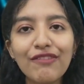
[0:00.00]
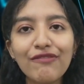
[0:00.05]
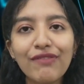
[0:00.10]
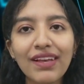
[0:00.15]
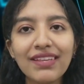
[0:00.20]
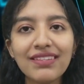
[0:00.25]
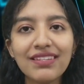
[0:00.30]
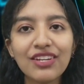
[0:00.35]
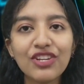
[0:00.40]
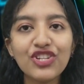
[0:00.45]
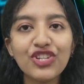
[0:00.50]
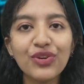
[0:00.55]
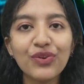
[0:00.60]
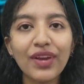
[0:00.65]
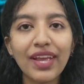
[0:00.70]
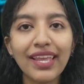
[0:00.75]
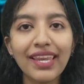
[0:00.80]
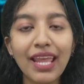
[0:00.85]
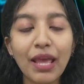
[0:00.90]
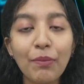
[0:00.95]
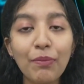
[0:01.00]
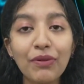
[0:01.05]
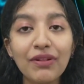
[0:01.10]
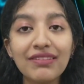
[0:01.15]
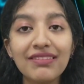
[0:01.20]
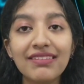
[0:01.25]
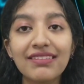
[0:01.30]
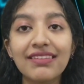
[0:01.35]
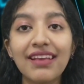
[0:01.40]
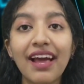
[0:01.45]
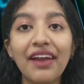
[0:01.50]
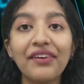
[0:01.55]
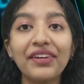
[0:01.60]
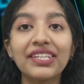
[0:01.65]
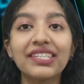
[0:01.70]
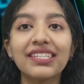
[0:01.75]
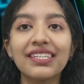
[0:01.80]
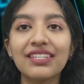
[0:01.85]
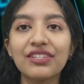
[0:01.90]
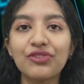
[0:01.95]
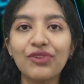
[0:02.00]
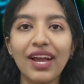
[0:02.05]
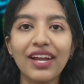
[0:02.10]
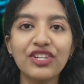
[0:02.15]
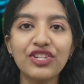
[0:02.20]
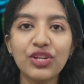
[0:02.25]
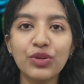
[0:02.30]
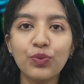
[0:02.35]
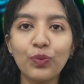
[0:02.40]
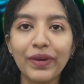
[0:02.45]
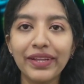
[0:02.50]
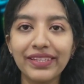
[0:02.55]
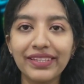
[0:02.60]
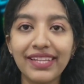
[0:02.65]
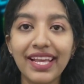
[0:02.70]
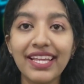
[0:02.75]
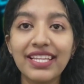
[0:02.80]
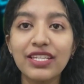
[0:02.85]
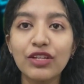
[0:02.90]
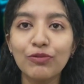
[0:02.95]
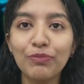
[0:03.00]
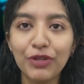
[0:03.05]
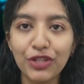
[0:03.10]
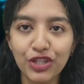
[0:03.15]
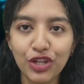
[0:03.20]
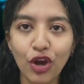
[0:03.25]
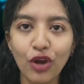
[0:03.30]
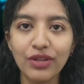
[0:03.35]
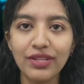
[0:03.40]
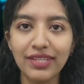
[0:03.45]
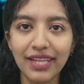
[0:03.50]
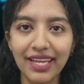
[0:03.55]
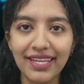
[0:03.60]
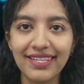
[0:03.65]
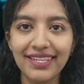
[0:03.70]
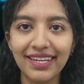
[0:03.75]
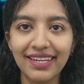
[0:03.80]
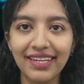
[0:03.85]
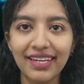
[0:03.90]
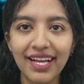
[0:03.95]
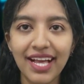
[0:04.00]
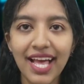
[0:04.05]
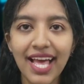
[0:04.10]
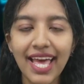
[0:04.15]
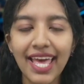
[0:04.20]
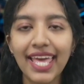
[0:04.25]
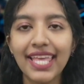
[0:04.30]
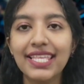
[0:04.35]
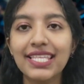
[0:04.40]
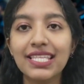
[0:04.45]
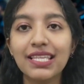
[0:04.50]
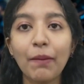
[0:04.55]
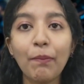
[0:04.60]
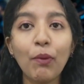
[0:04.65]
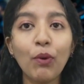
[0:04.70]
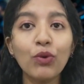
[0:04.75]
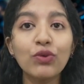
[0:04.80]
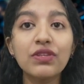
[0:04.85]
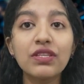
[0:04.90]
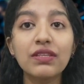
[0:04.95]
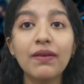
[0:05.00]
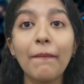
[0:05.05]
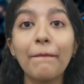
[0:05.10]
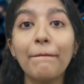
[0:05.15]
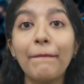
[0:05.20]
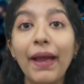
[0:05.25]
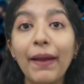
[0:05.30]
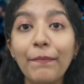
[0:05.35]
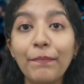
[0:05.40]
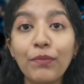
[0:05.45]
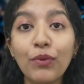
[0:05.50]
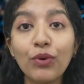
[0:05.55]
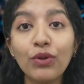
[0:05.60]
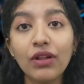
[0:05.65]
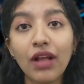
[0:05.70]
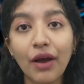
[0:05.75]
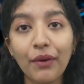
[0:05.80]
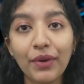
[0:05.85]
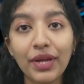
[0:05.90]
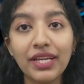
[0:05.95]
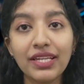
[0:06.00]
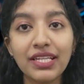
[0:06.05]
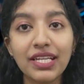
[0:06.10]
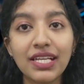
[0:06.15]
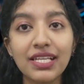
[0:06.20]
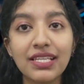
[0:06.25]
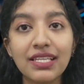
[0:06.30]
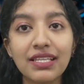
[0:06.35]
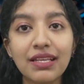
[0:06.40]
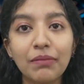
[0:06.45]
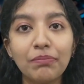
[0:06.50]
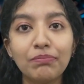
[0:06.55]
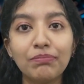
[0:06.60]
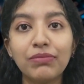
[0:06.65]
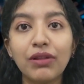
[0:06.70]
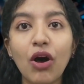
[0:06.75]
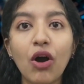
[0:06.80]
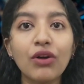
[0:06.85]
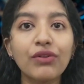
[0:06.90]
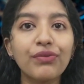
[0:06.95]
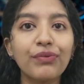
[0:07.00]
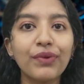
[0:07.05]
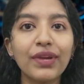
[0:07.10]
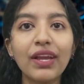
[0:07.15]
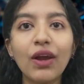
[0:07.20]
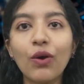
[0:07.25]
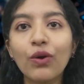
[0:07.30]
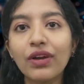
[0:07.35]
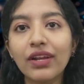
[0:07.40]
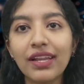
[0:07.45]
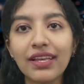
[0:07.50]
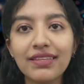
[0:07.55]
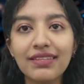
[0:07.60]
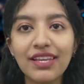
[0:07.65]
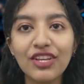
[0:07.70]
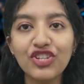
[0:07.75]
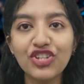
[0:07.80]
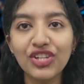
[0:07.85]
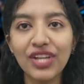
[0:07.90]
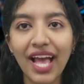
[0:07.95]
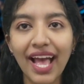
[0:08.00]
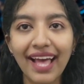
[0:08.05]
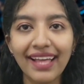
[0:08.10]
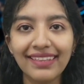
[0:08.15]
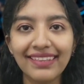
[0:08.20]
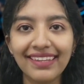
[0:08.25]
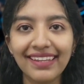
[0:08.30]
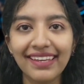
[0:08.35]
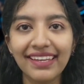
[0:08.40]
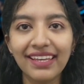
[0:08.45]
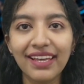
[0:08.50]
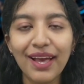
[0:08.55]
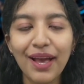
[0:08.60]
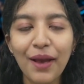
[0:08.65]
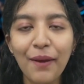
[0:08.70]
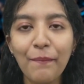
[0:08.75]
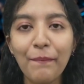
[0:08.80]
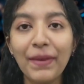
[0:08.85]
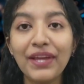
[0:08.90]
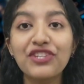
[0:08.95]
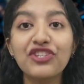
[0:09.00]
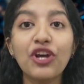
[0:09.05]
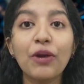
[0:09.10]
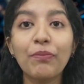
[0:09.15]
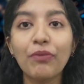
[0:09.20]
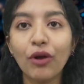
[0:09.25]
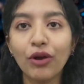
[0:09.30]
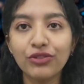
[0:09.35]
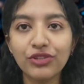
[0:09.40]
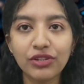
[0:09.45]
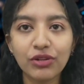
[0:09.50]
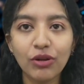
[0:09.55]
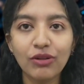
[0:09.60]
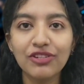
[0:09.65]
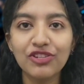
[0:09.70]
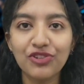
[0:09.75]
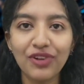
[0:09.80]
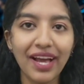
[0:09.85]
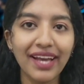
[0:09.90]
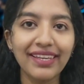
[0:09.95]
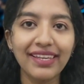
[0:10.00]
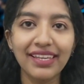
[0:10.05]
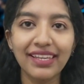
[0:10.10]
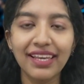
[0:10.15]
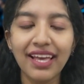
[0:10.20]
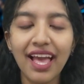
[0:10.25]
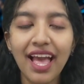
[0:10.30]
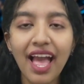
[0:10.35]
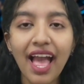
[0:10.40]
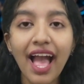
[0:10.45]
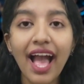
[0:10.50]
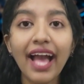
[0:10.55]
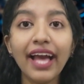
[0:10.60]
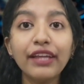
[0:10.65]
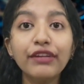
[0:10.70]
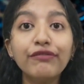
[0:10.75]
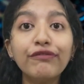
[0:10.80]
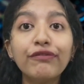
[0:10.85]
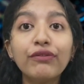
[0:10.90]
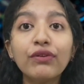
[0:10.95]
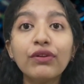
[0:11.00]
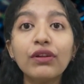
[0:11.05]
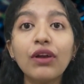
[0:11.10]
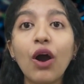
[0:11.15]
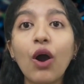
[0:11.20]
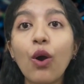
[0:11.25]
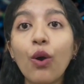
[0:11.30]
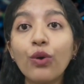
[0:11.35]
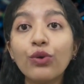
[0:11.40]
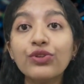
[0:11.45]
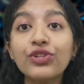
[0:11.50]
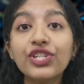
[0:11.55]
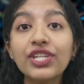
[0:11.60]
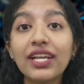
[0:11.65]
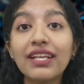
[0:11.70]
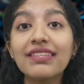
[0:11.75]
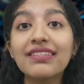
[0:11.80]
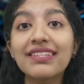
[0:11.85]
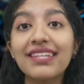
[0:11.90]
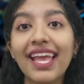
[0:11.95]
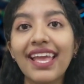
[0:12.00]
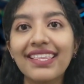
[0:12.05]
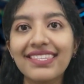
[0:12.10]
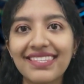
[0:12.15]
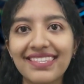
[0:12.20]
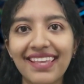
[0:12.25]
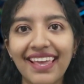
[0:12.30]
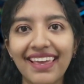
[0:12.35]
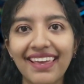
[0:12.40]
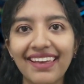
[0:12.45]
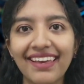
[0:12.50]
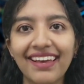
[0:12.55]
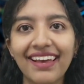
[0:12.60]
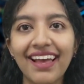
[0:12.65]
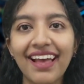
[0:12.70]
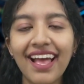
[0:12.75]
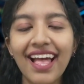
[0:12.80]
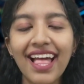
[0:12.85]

infrastructure enables direct interaction with native Bitcoin data. It supports mempool awareness, block reorganization handling, meta protocol tracking, and full on-chain state sync.